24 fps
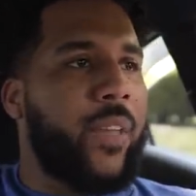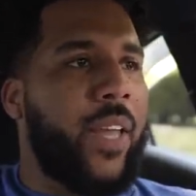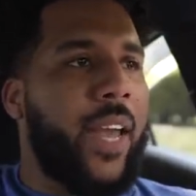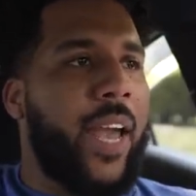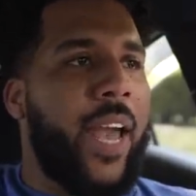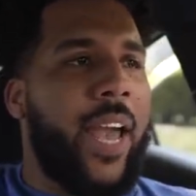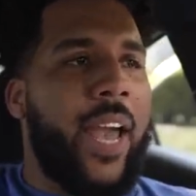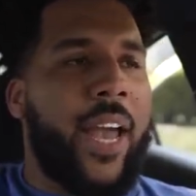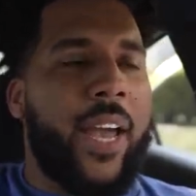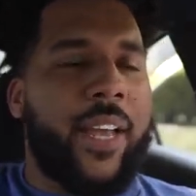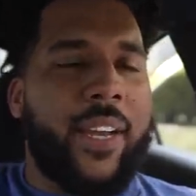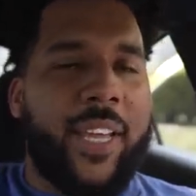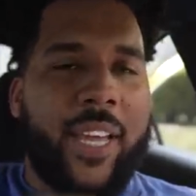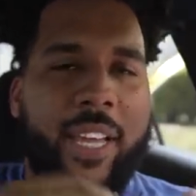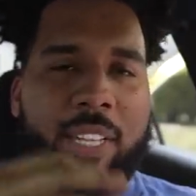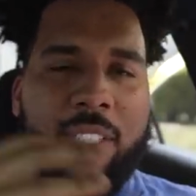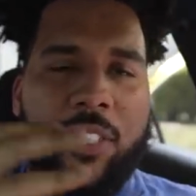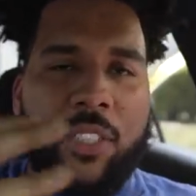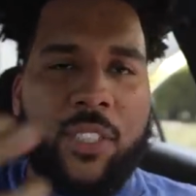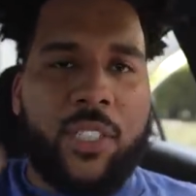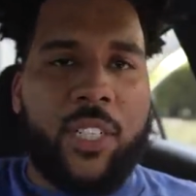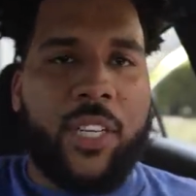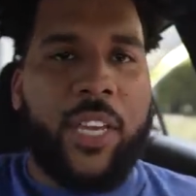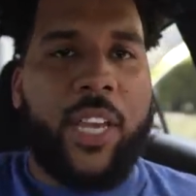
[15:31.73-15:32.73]
And
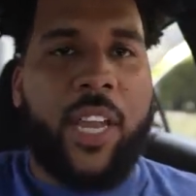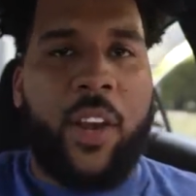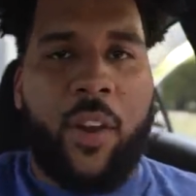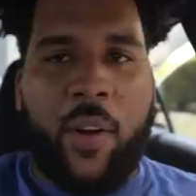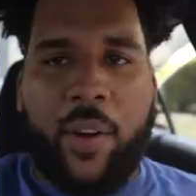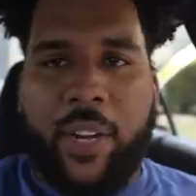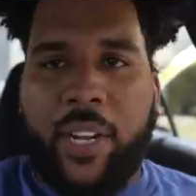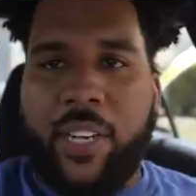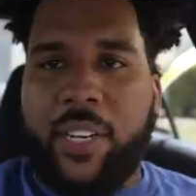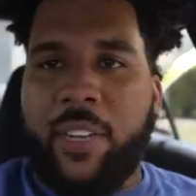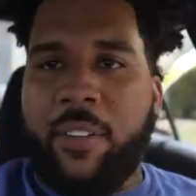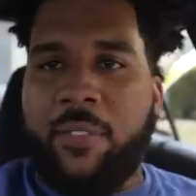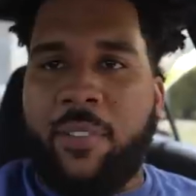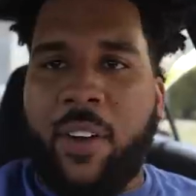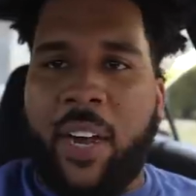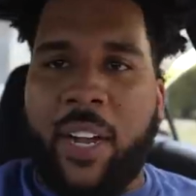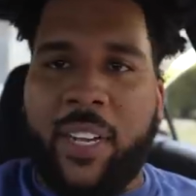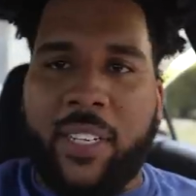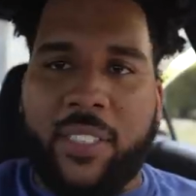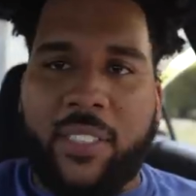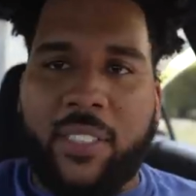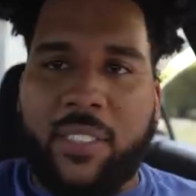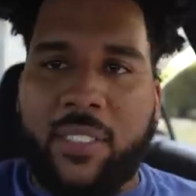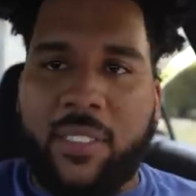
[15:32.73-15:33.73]
it's a security
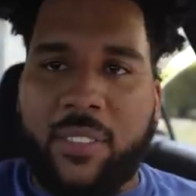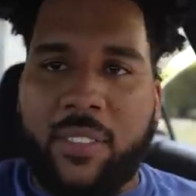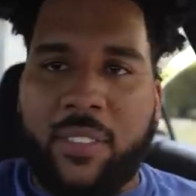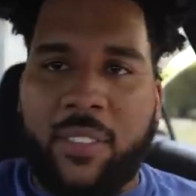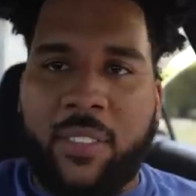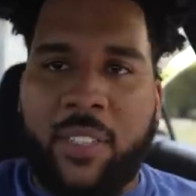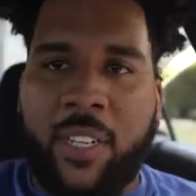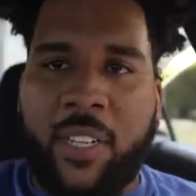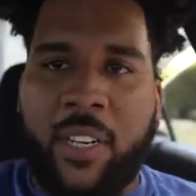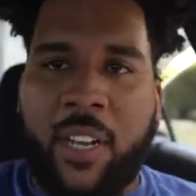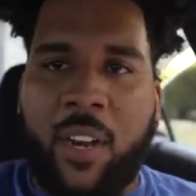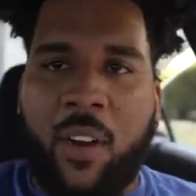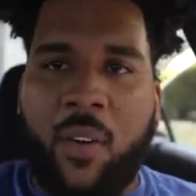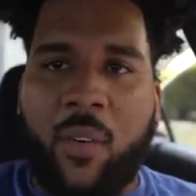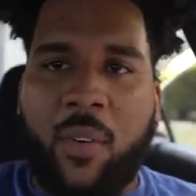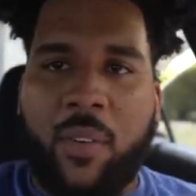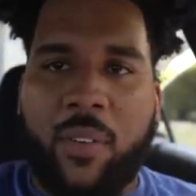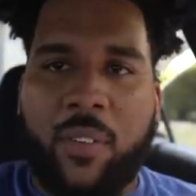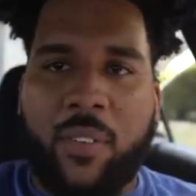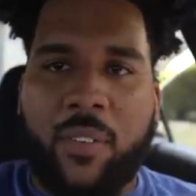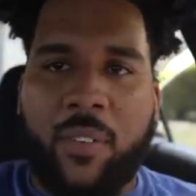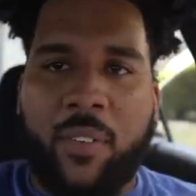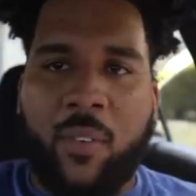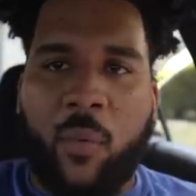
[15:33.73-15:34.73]
device, you know,
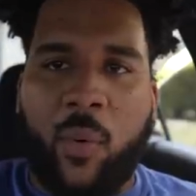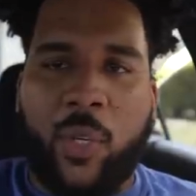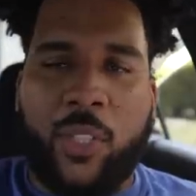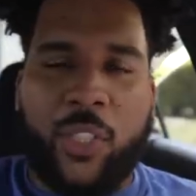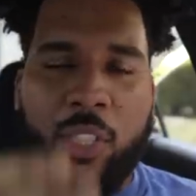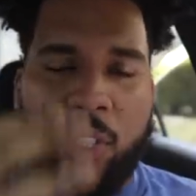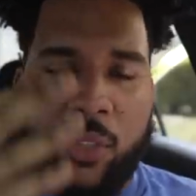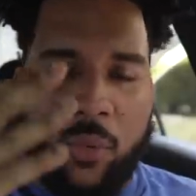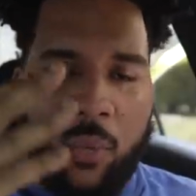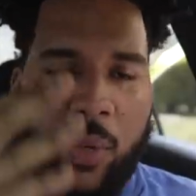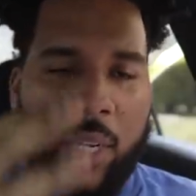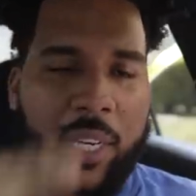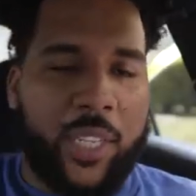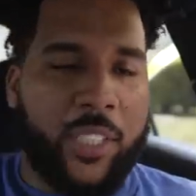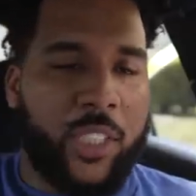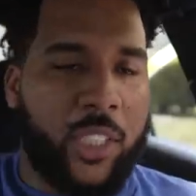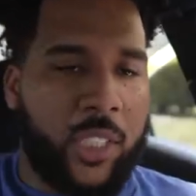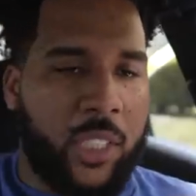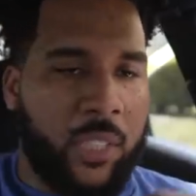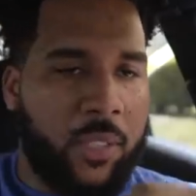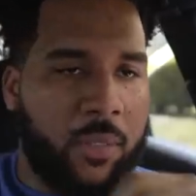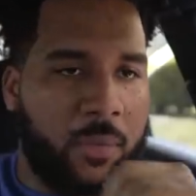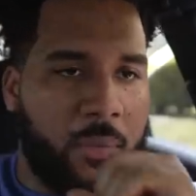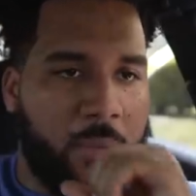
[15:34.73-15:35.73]
which is what
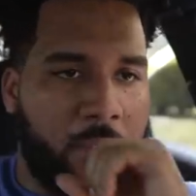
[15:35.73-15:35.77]
it's